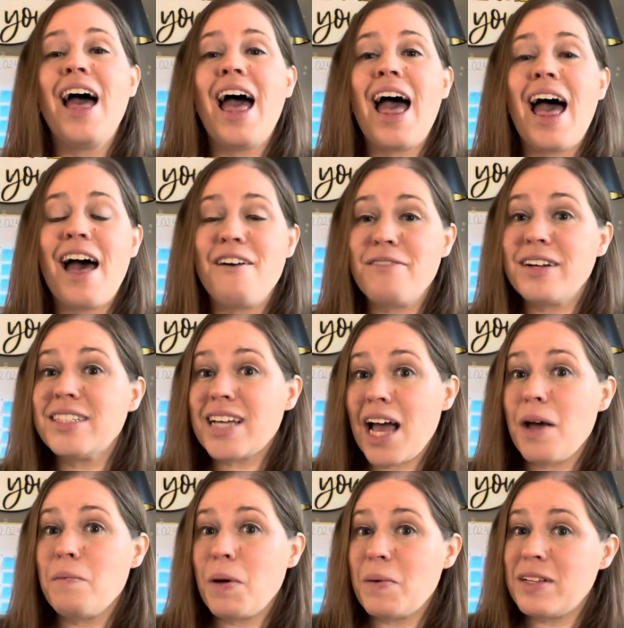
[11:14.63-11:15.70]
every
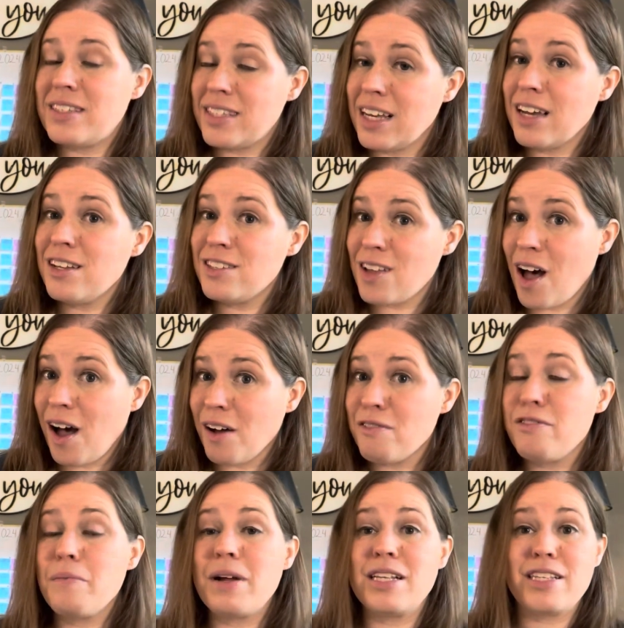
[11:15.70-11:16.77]
time we would sing a song
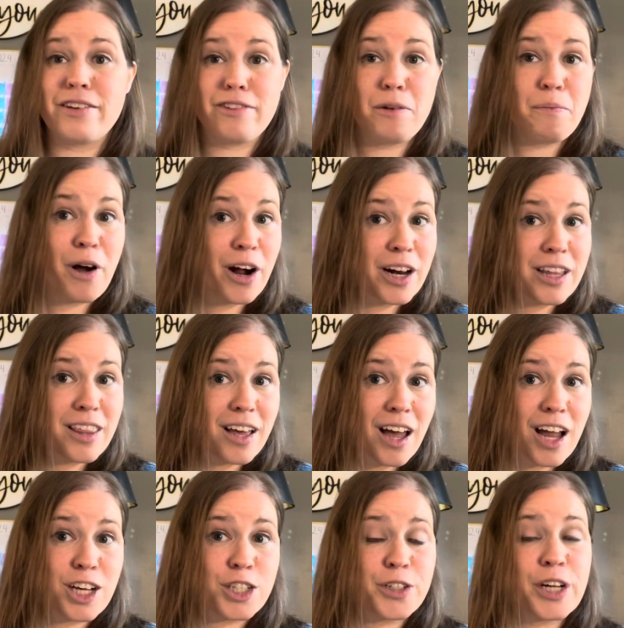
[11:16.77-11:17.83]
from a different part of the
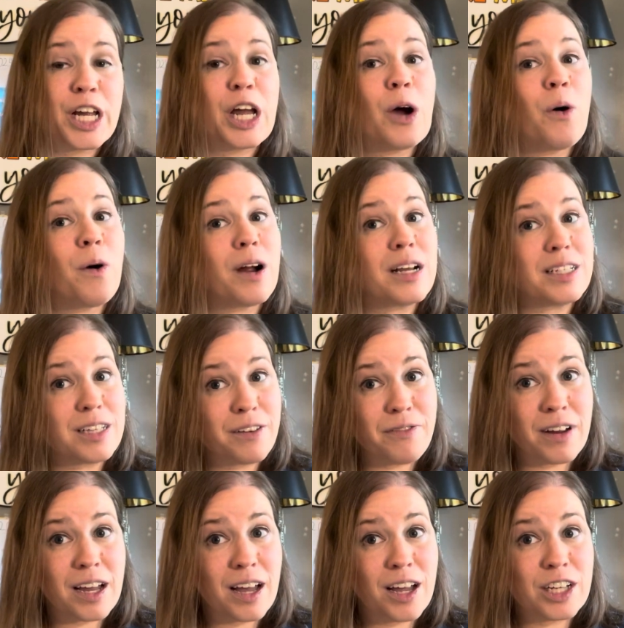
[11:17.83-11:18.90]
country or a
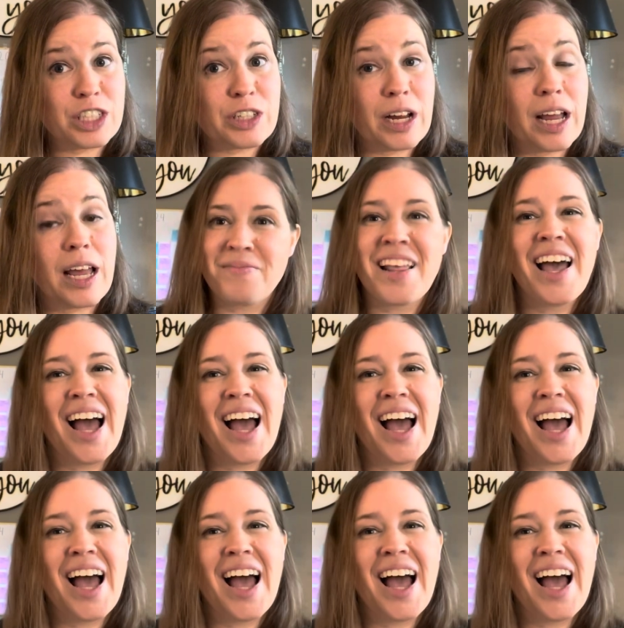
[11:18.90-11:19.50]
different country,